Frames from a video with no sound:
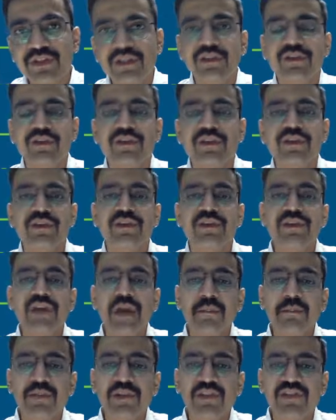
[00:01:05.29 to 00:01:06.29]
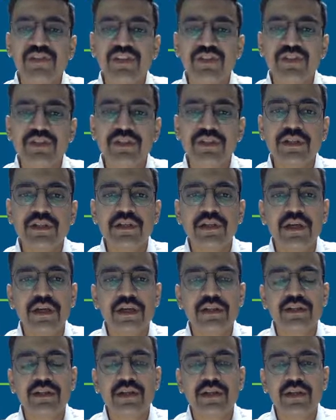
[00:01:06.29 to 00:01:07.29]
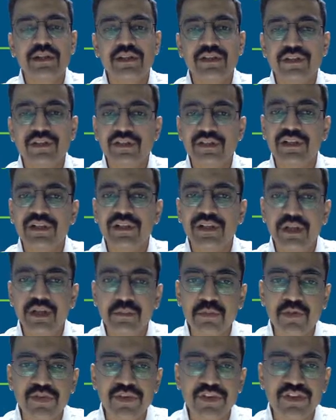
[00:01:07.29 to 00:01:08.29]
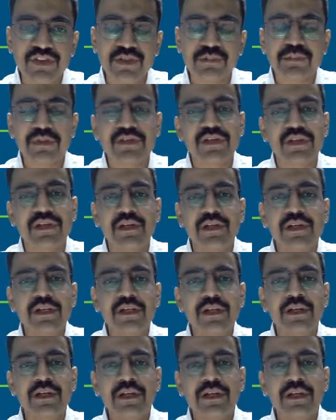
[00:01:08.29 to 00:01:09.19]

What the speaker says: This is a sample session, and this is a demo session basically